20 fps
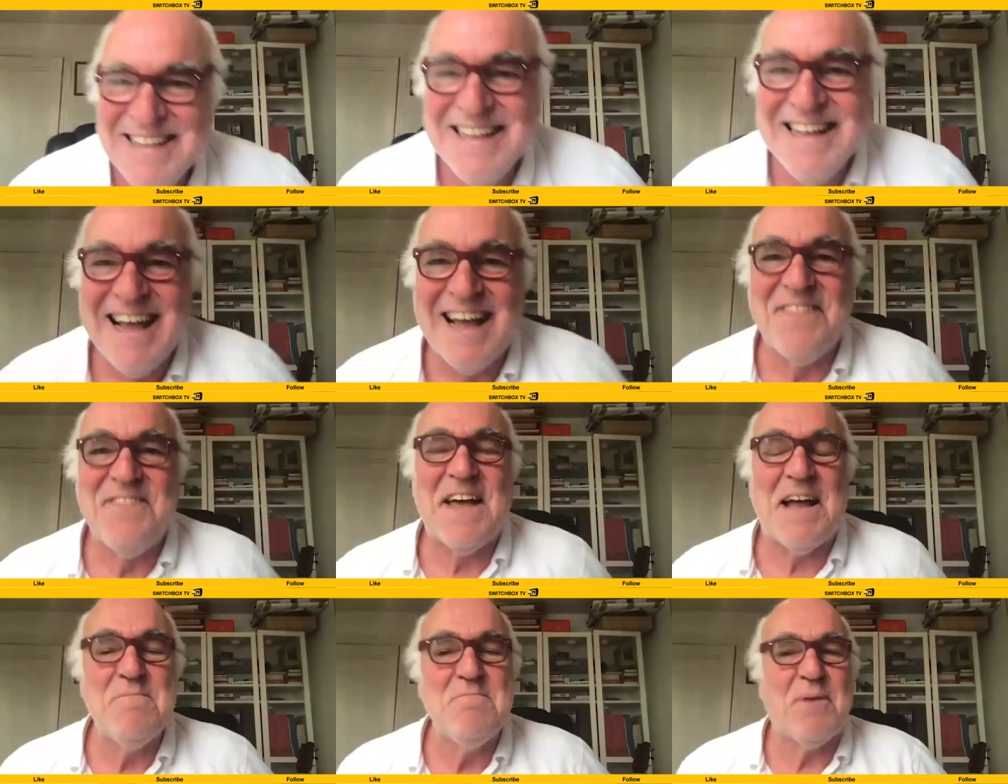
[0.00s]

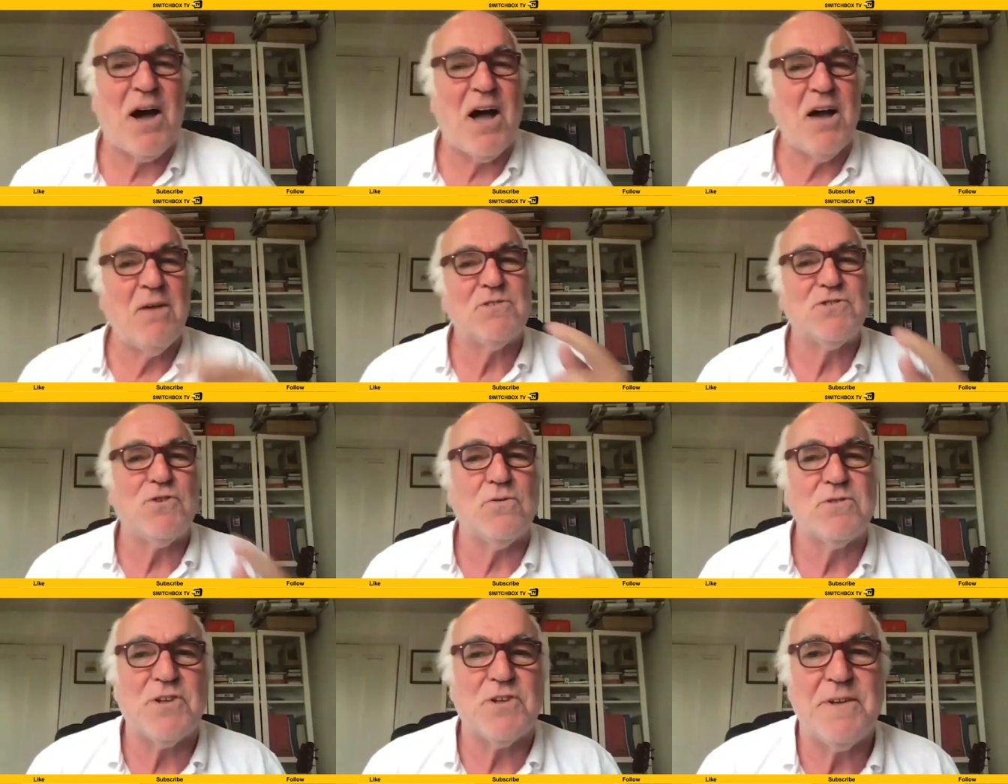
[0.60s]
And then, but I was
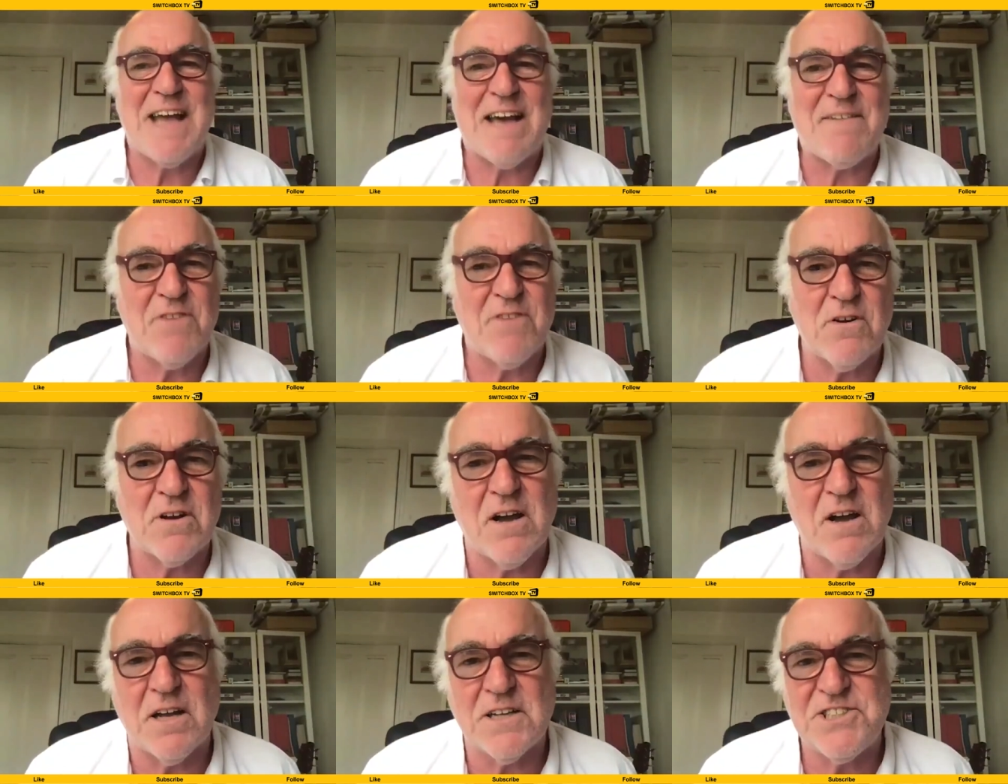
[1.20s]
also an
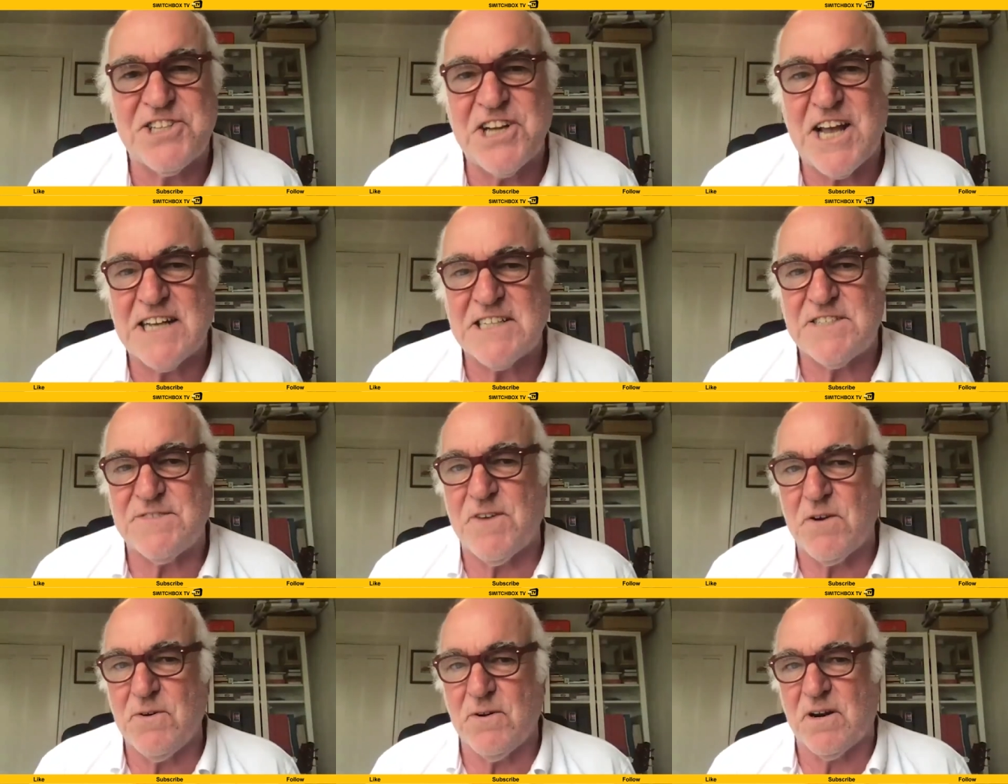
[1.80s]
avant-garde jazz
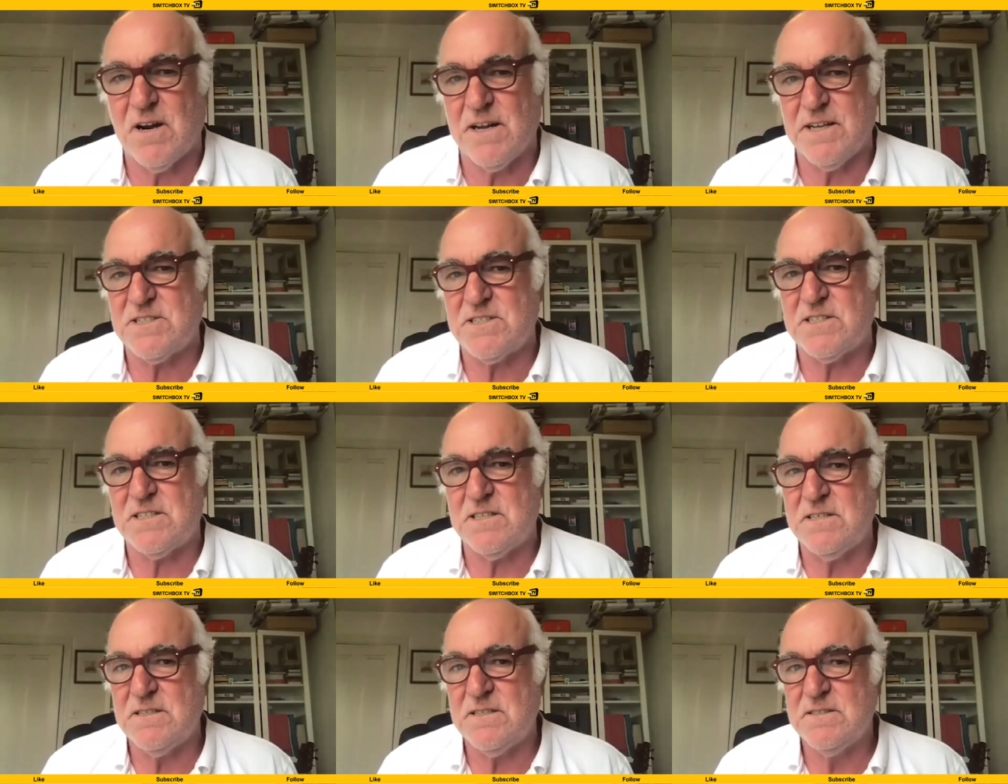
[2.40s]

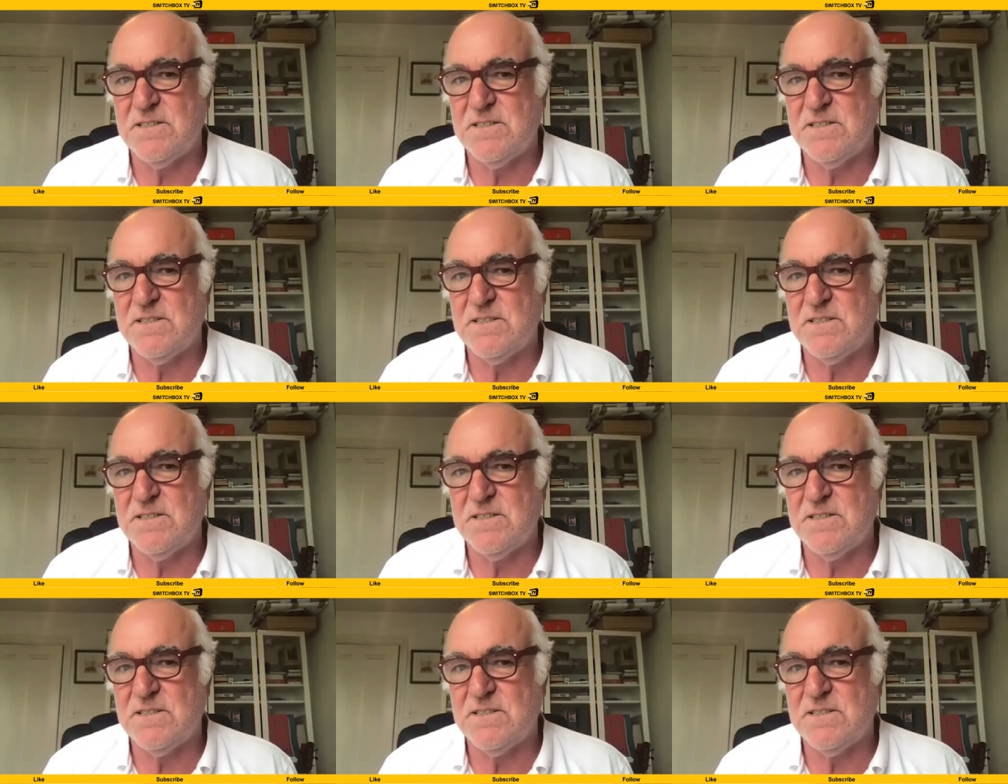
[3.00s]
vocalist,